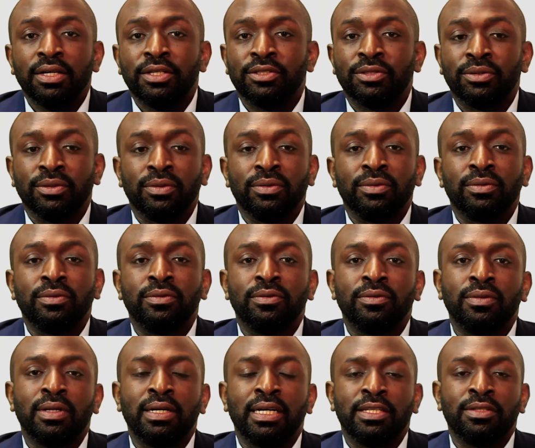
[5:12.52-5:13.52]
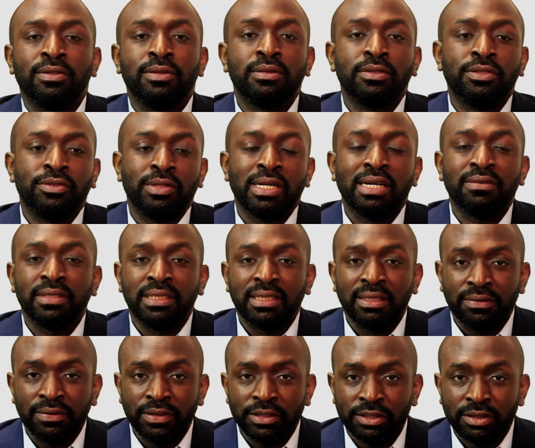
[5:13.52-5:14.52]
So do you have a
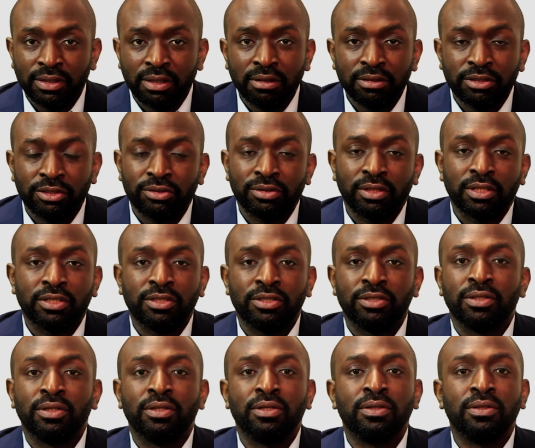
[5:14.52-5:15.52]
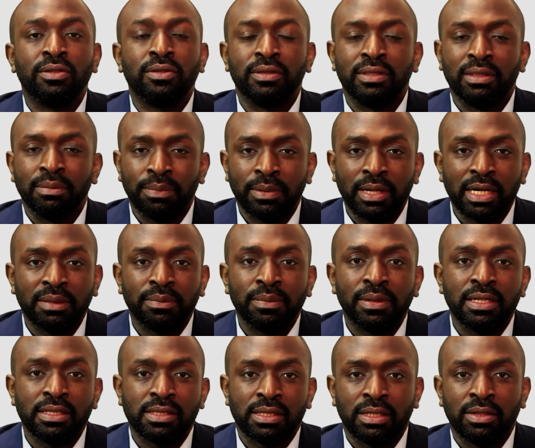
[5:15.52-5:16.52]
divisional structure or
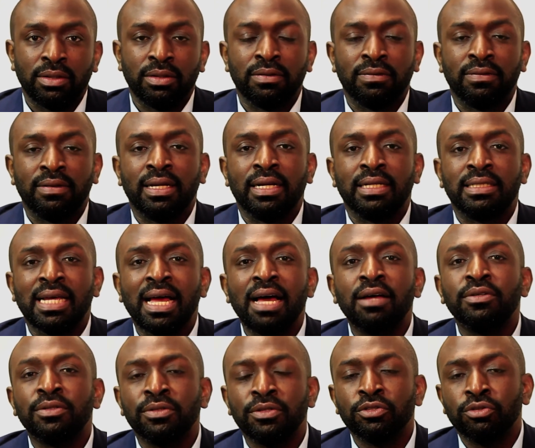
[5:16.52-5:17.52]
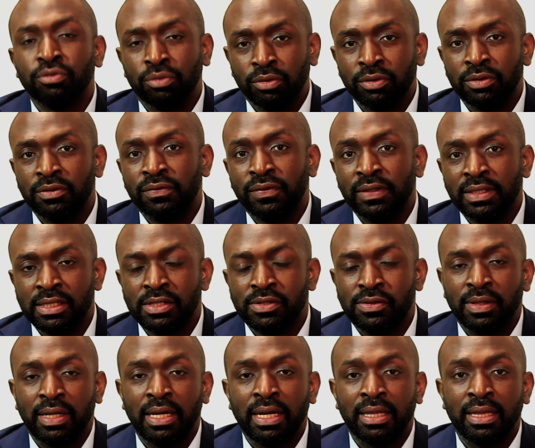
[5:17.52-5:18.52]
departments and all of that? How do those roles fit in
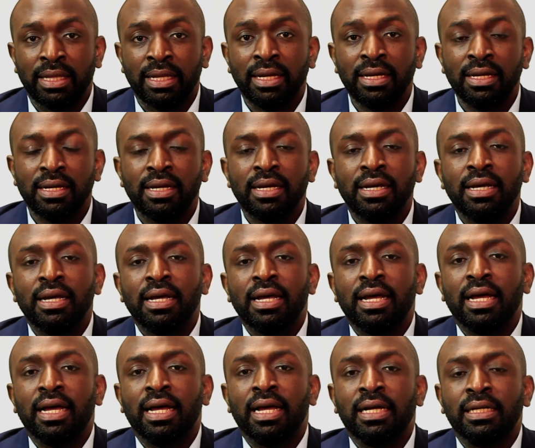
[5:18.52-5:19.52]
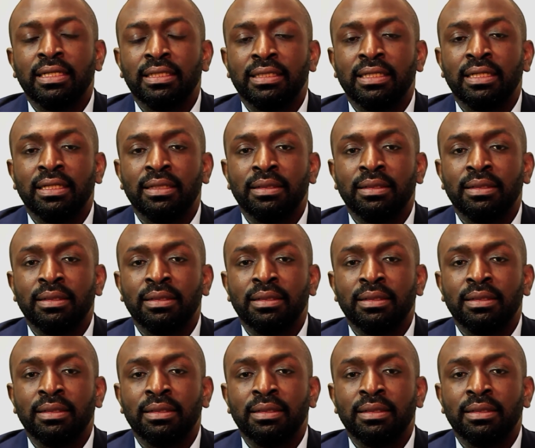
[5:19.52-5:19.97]
together and